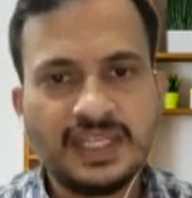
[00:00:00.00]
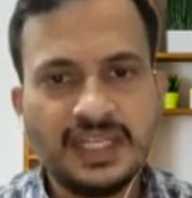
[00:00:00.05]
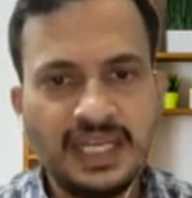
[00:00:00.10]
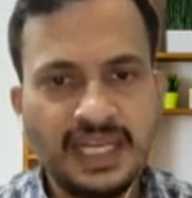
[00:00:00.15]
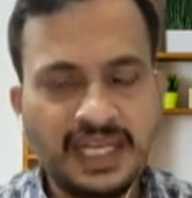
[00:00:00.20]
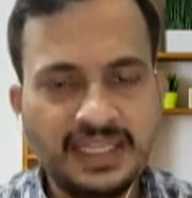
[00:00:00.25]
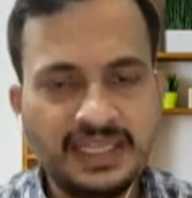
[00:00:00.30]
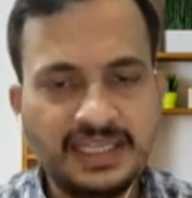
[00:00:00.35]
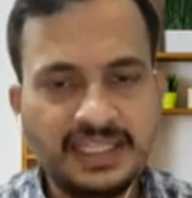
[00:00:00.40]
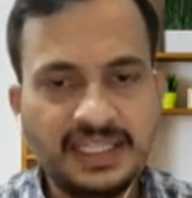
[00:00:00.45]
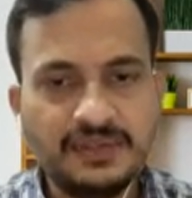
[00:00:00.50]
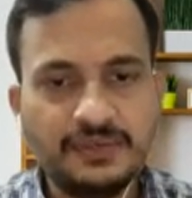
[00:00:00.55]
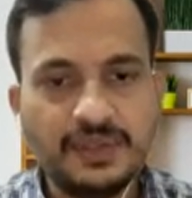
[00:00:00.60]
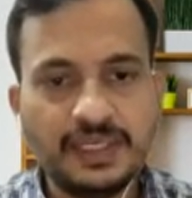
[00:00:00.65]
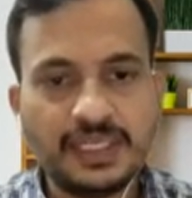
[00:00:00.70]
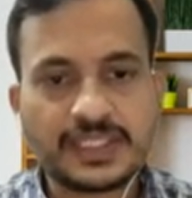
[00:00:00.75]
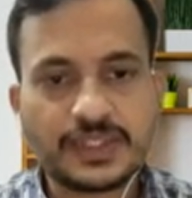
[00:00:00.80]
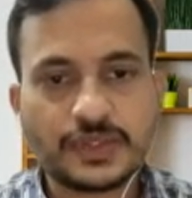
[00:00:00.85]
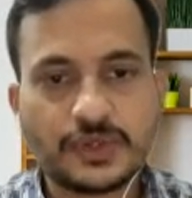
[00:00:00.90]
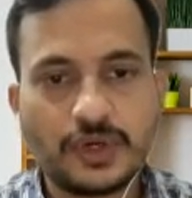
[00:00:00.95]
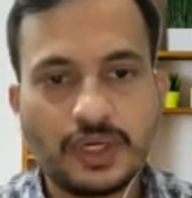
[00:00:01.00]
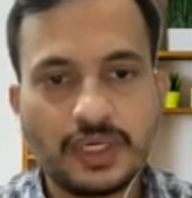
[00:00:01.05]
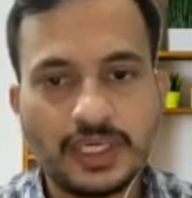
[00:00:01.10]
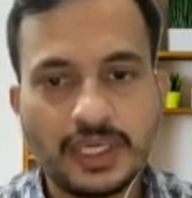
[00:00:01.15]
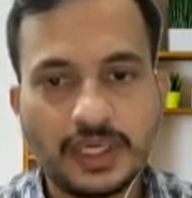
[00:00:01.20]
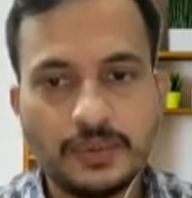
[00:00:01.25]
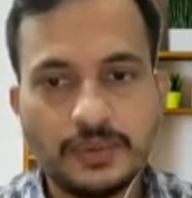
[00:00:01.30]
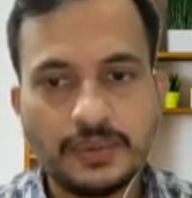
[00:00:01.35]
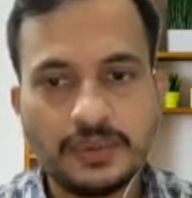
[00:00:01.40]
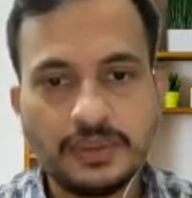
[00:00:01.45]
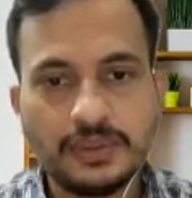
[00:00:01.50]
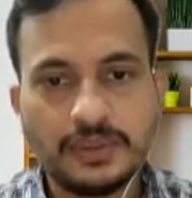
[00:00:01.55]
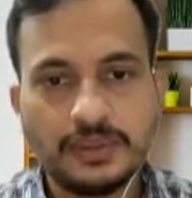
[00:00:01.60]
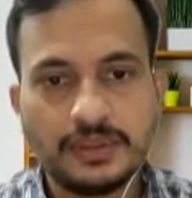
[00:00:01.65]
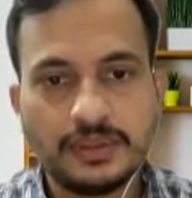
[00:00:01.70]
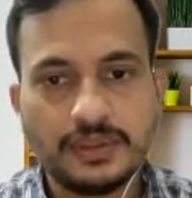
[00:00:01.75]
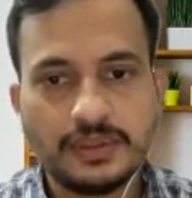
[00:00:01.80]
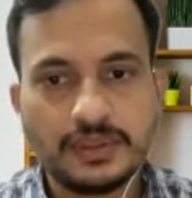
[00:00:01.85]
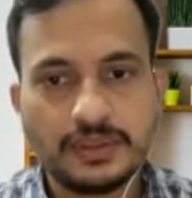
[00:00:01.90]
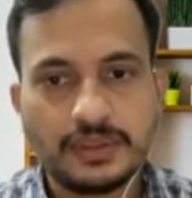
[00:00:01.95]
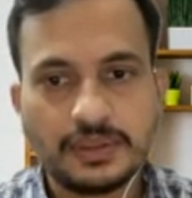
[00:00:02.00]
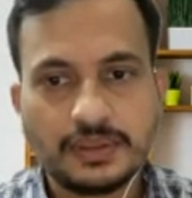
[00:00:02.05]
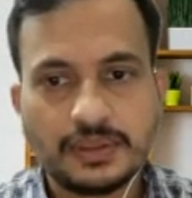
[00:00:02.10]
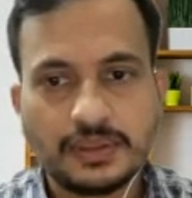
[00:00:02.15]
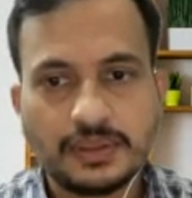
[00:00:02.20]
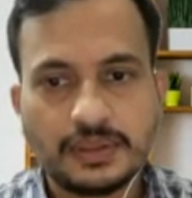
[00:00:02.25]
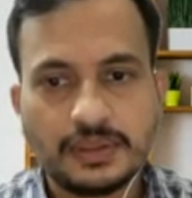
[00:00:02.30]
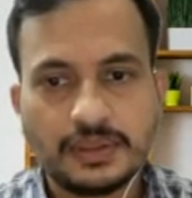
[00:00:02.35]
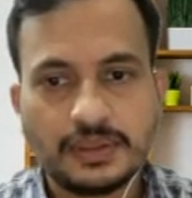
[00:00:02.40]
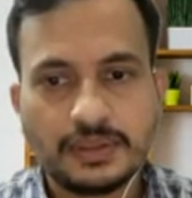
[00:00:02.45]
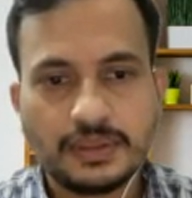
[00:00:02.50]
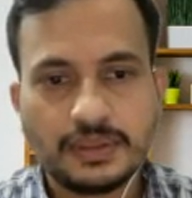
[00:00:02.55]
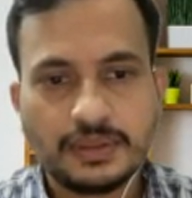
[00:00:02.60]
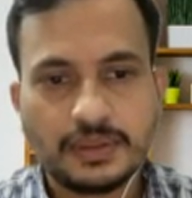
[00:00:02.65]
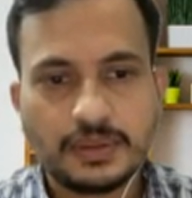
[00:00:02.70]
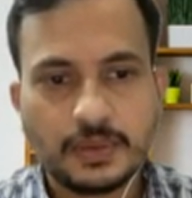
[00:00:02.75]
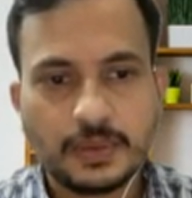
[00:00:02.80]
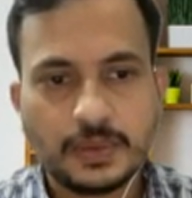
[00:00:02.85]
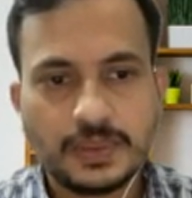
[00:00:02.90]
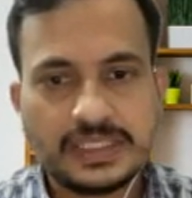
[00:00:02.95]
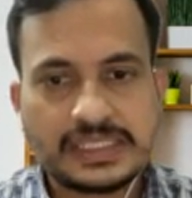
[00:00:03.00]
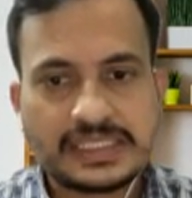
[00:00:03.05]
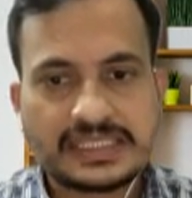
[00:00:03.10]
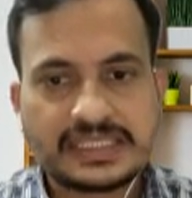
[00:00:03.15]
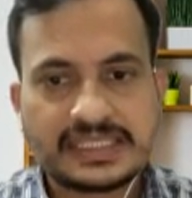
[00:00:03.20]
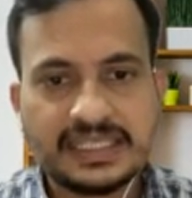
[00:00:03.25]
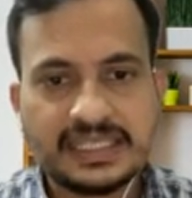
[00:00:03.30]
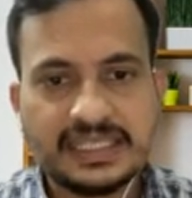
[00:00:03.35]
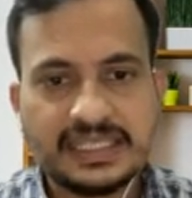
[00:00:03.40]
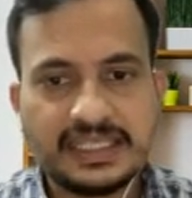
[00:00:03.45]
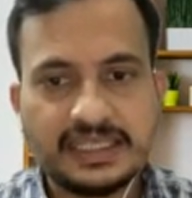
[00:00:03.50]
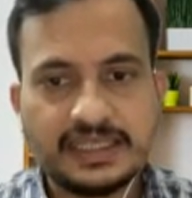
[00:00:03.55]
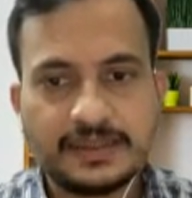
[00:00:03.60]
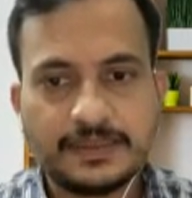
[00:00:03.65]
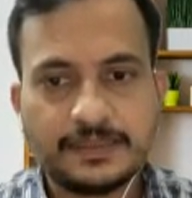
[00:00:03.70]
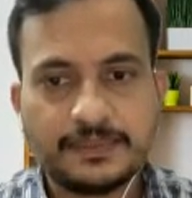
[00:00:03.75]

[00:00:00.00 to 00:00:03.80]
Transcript: And then we'll scroll down. We'll see,